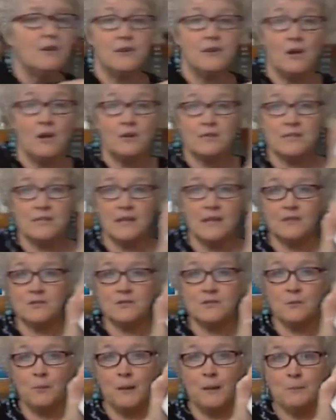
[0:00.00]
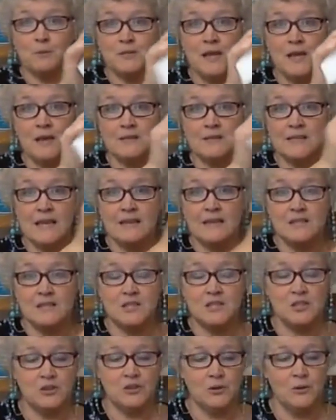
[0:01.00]
Notice I have some paper towels handy
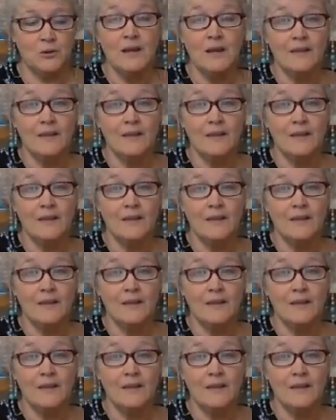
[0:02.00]
too.